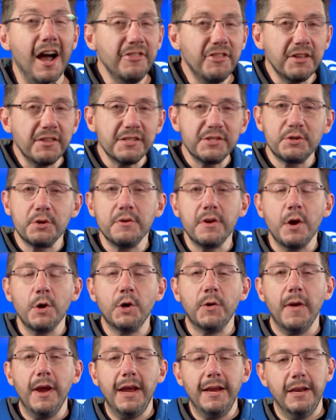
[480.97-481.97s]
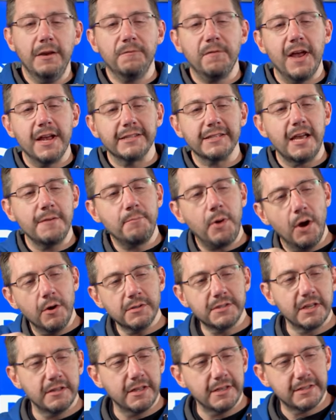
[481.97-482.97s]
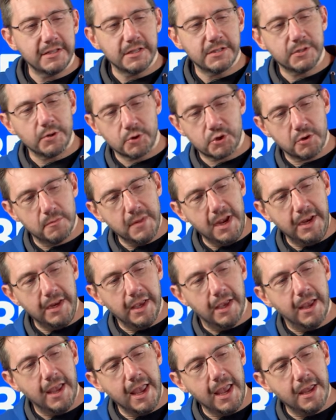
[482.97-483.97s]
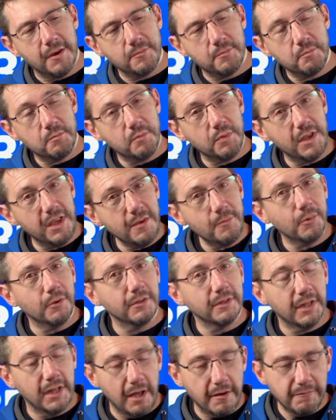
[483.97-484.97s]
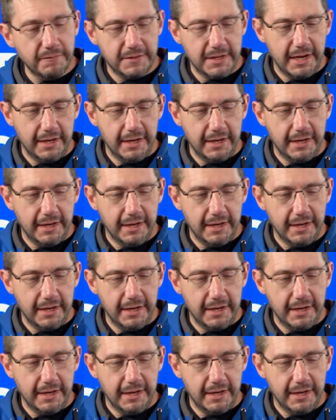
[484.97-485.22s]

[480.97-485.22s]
I thought this turned out great. In fact, I posted this to social media and people loved